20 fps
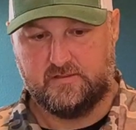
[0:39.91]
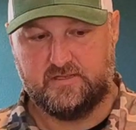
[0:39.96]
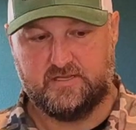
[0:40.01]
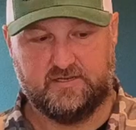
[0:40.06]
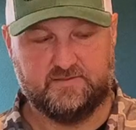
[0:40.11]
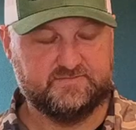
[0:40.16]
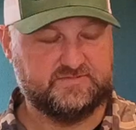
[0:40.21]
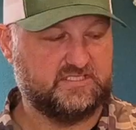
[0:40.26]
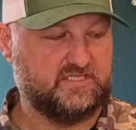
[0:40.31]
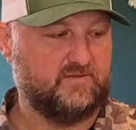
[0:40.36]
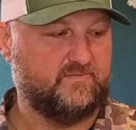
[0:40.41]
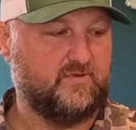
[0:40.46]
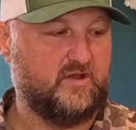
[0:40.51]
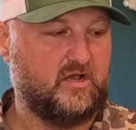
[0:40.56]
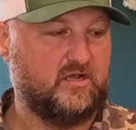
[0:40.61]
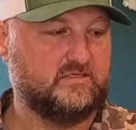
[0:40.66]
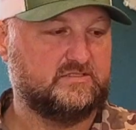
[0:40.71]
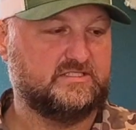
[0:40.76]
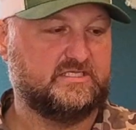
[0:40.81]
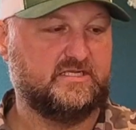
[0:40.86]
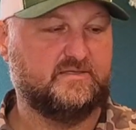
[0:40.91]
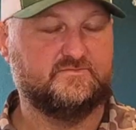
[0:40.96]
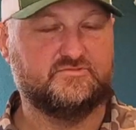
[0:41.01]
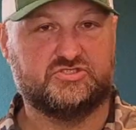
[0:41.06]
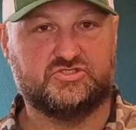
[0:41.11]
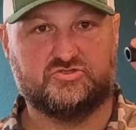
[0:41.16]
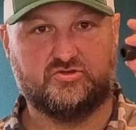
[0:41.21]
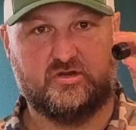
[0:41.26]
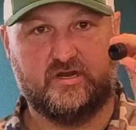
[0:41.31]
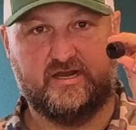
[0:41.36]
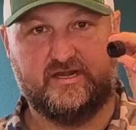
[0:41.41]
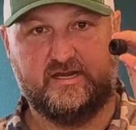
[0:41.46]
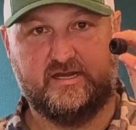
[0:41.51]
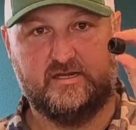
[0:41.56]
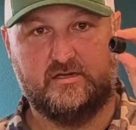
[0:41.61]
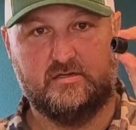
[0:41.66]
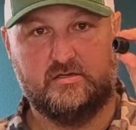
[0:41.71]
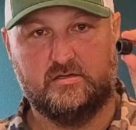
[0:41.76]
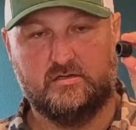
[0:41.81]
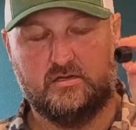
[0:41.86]
Comes in the box, comes
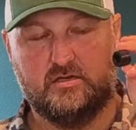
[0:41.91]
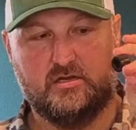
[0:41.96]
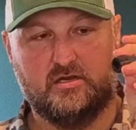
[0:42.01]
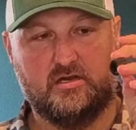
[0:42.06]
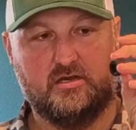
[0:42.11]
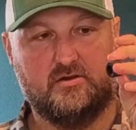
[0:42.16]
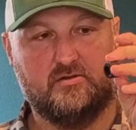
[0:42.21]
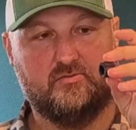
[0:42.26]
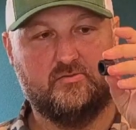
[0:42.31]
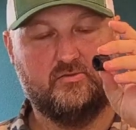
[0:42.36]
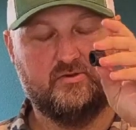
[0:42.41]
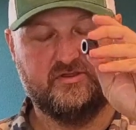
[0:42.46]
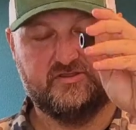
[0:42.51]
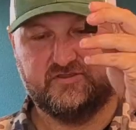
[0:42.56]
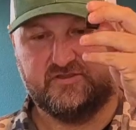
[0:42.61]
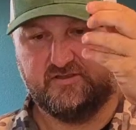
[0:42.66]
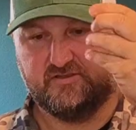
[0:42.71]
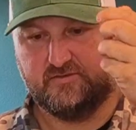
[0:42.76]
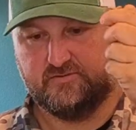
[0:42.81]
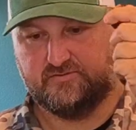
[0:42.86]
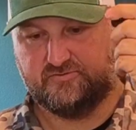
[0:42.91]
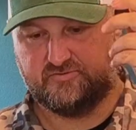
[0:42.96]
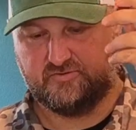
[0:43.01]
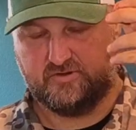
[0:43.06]
threaded with the